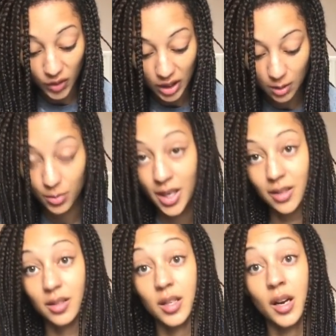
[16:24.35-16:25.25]
Vicki
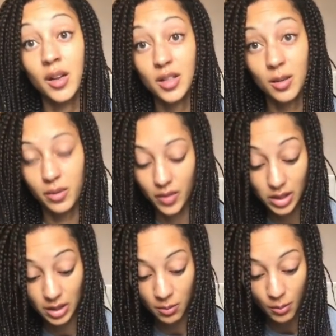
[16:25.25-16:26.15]
Brown Designs, I'll be
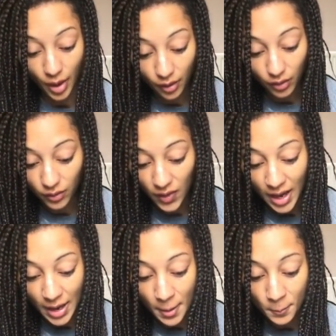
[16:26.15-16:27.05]
visiting both of
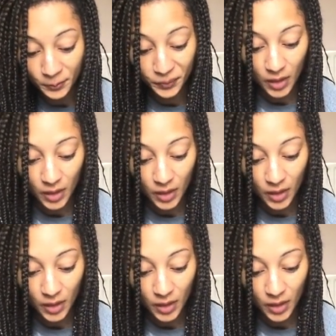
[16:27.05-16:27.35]
them.